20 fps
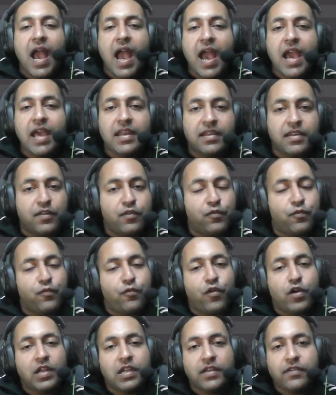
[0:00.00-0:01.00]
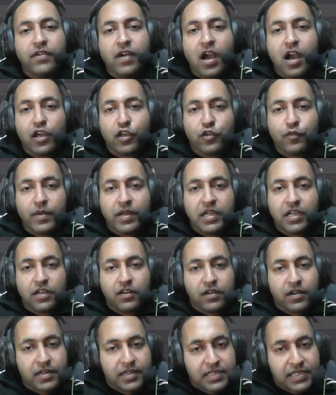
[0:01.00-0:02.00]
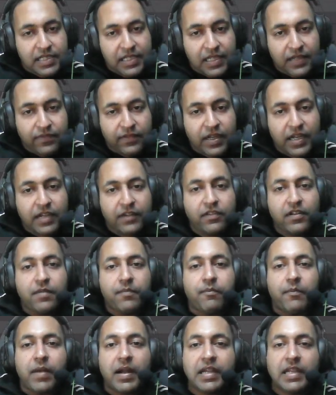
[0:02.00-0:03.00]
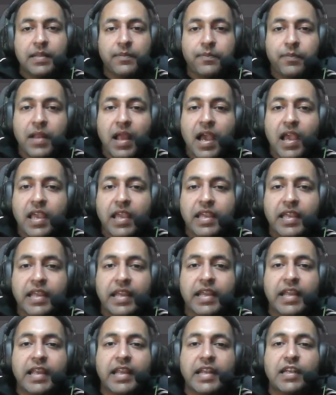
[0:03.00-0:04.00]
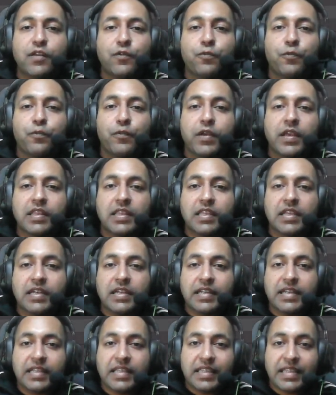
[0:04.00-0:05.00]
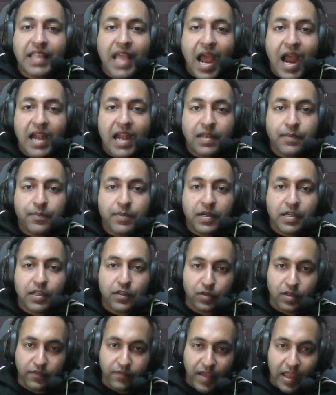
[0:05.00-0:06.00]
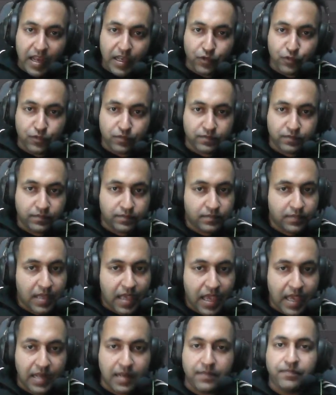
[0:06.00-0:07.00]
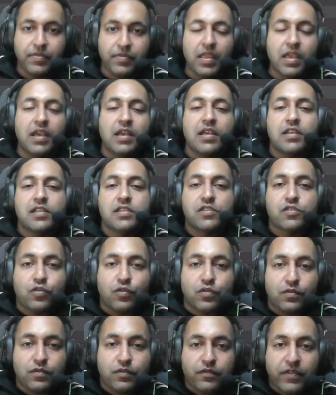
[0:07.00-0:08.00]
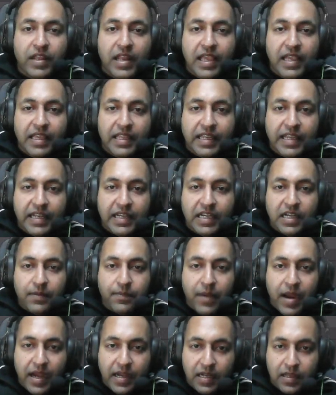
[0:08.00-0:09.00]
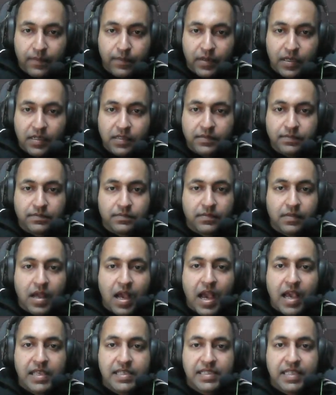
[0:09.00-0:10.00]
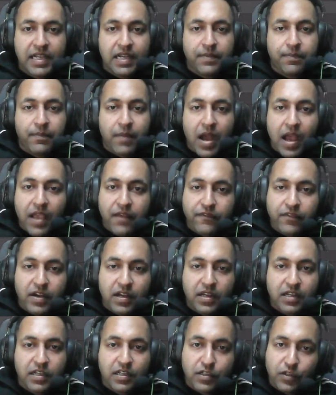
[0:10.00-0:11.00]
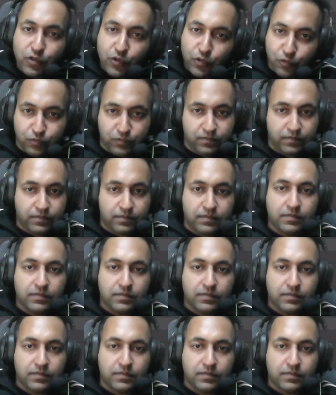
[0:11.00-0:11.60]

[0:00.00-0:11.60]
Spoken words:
and whatever argument it will receive, it will multiply it with that particular value n. So when I created my doubler, I said my func2.